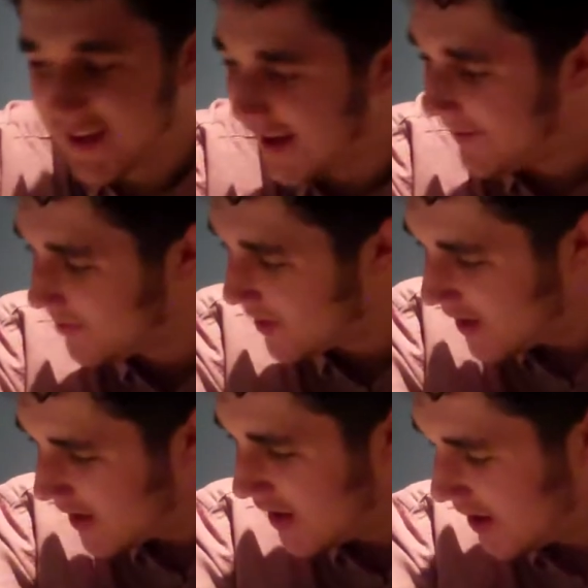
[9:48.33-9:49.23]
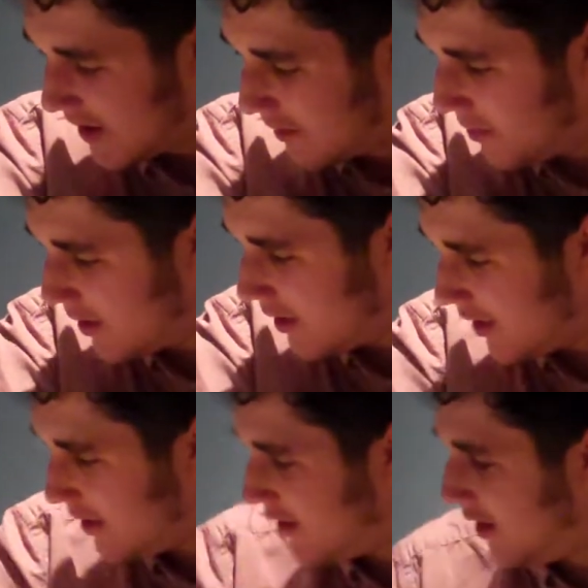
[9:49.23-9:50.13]
yeah.
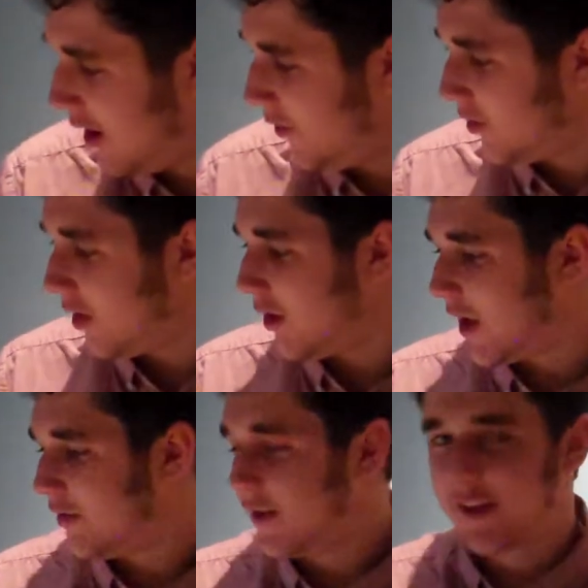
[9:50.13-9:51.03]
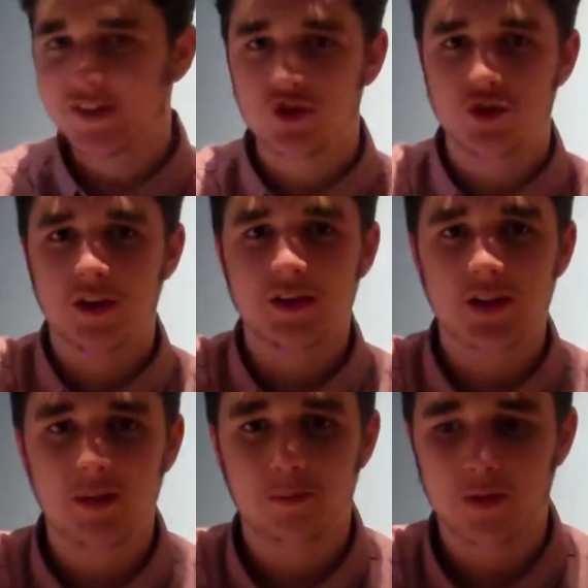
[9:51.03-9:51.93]
But overall, I really enjoyed
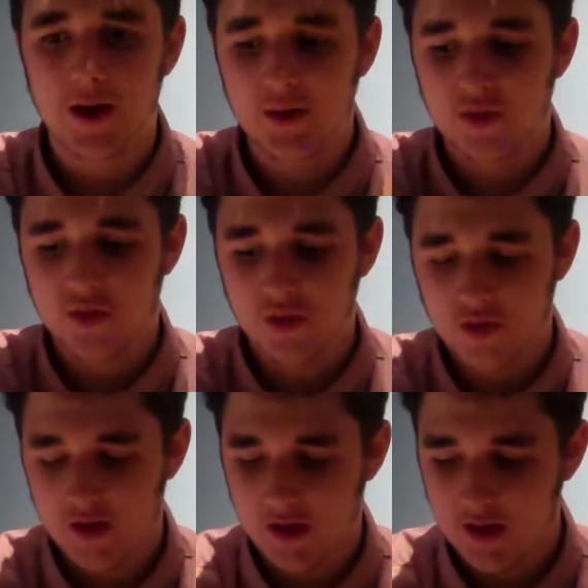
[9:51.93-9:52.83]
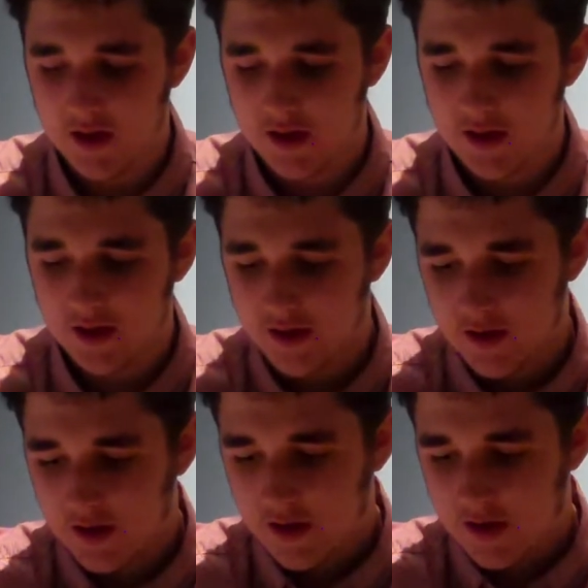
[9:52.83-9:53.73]
Deep Breath. Uh,
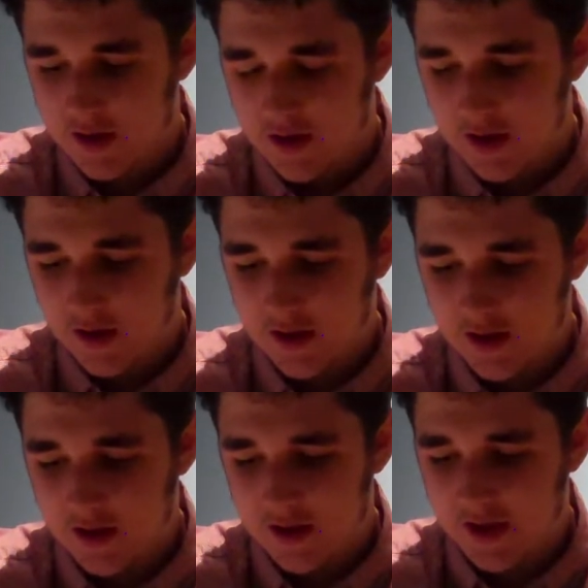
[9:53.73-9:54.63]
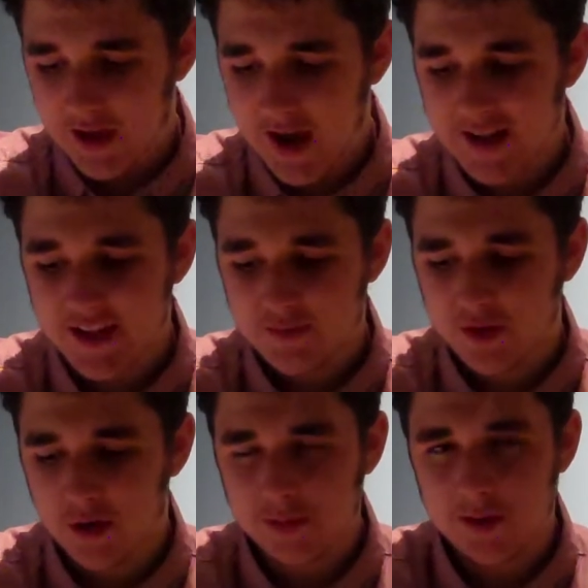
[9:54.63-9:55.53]
it had a
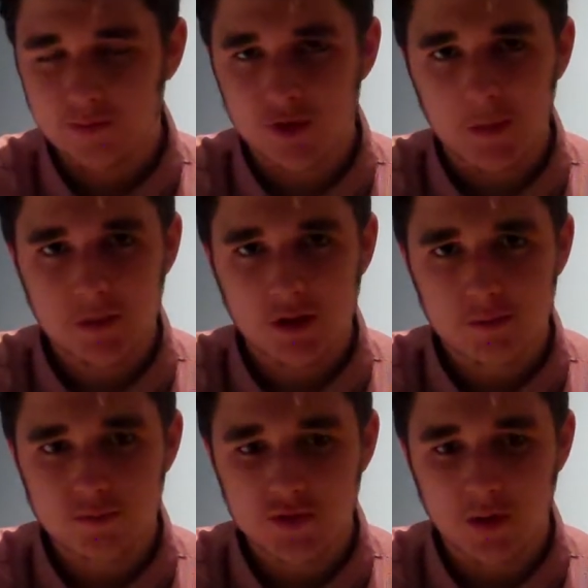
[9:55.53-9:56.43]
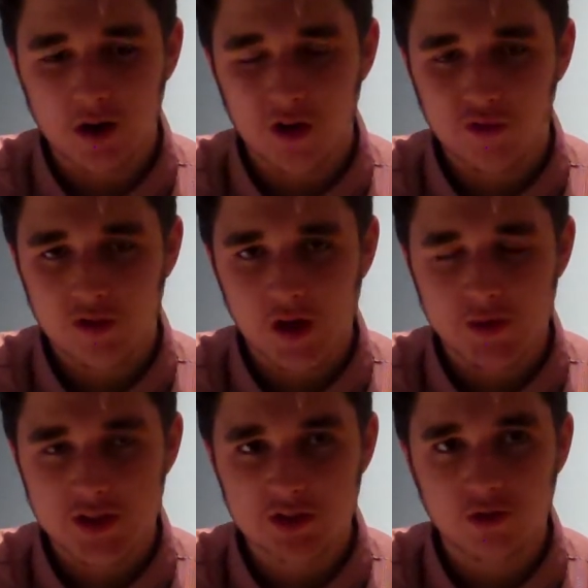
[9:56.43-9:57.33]
couple of problems, but overall it
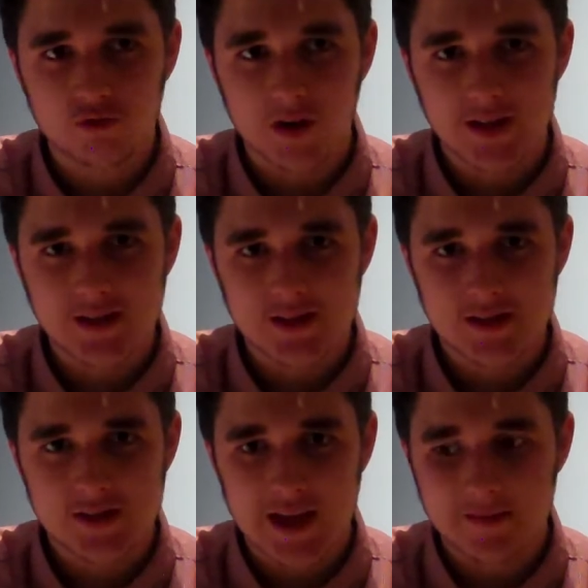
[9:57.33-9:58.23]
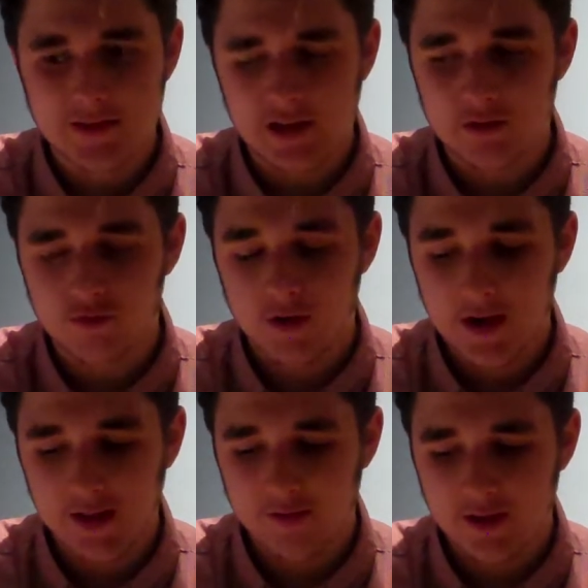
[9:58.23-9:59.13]
was still great entertainment and a
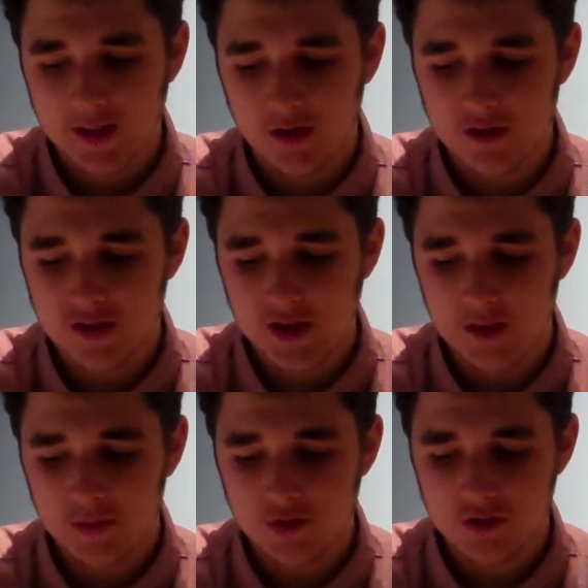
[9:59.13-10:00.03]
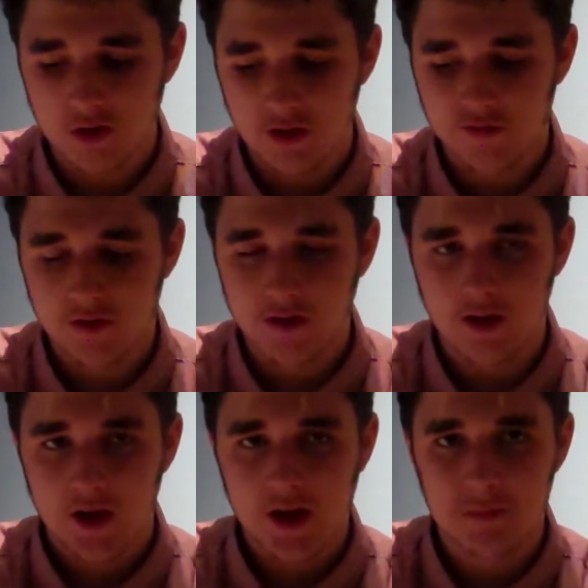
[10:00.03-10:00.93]
really, really good debut story
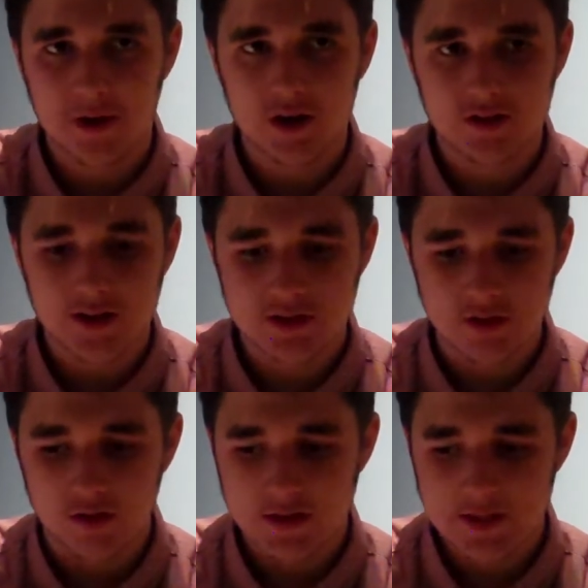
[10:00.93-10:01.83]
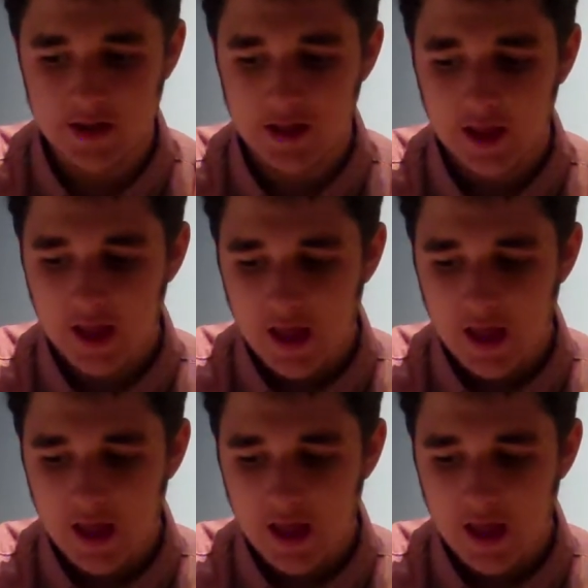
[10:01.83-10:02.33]
for Capaldi's Doctor.